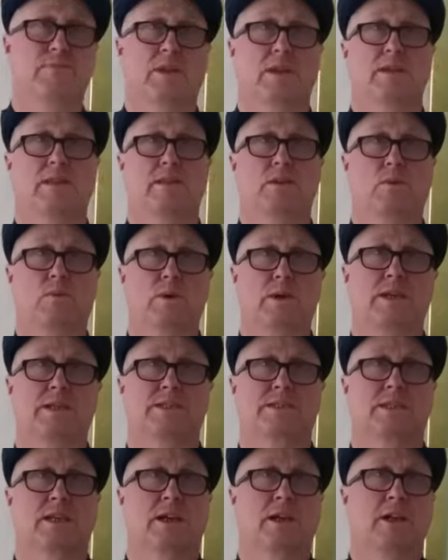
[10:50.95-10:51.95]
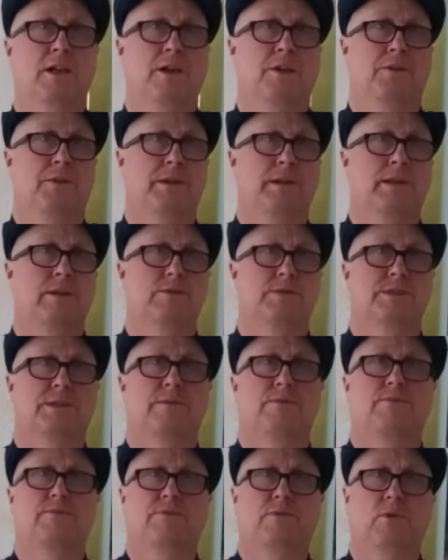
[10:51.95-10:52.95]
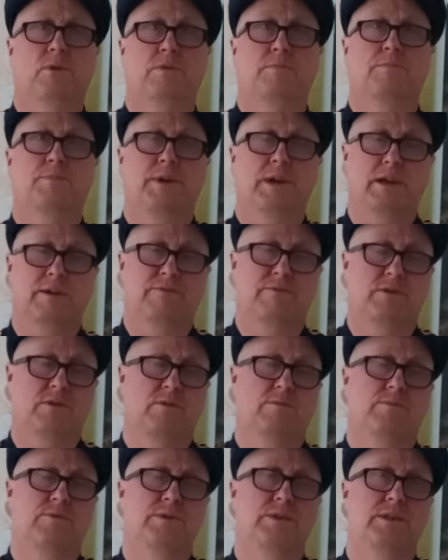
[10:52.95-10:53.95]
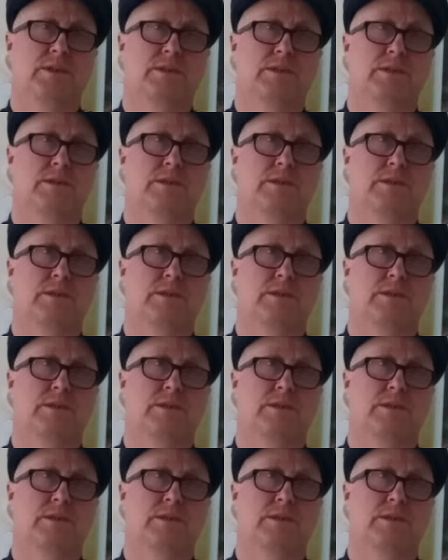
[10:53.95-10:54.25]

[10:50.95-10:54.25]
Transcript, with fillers: In the West, they use it in fine perfumery.